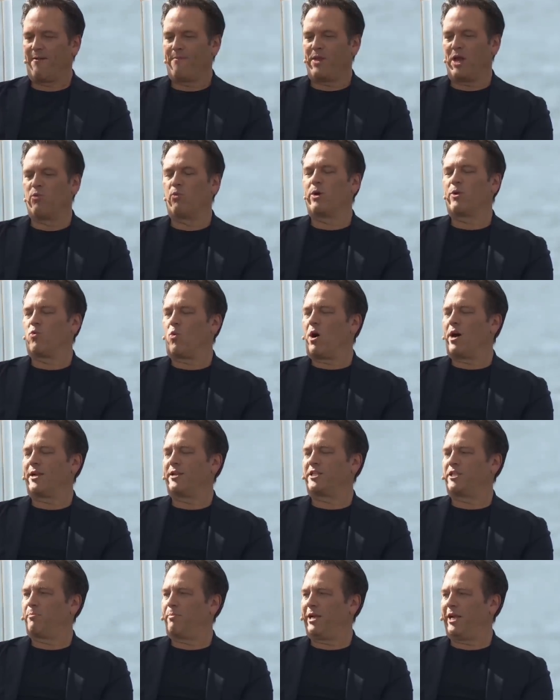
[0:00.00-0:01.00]
and we want
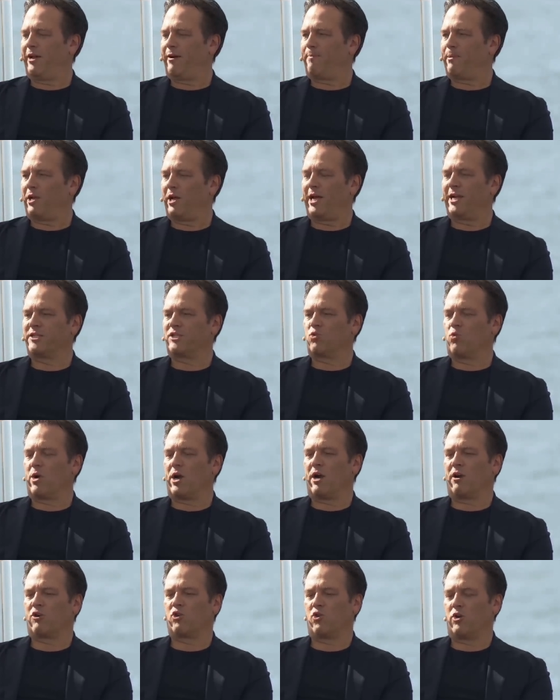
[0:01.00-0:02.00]
it to be a place
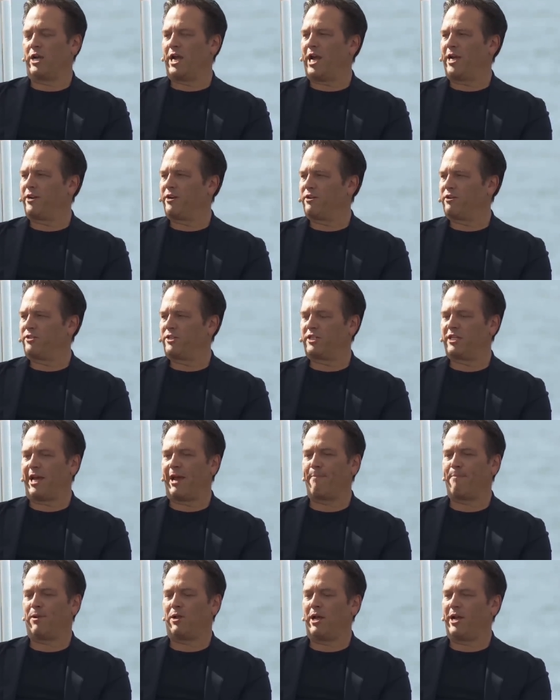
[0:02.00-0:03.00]
where creators
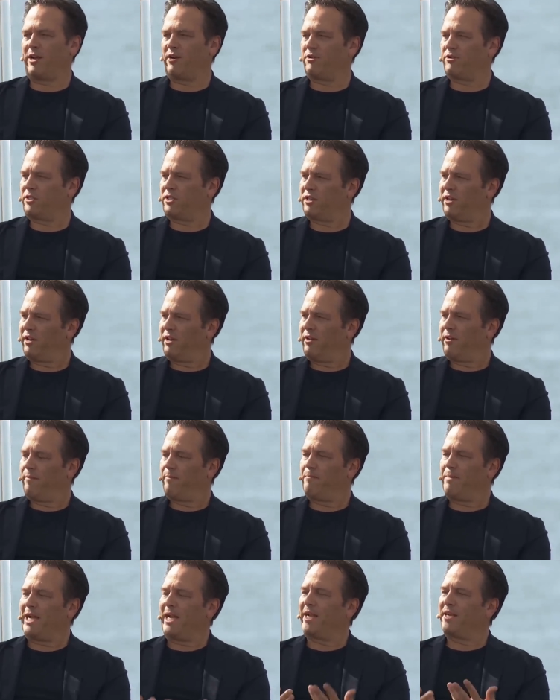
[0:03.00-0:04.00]
and players
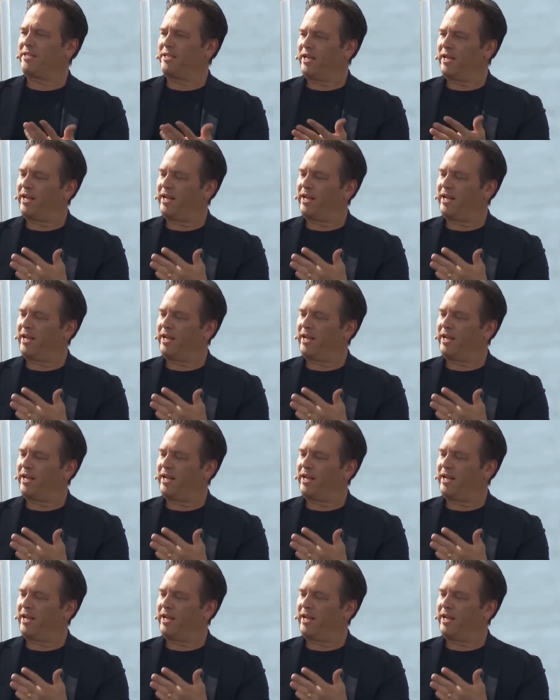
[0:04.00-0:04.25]
meet.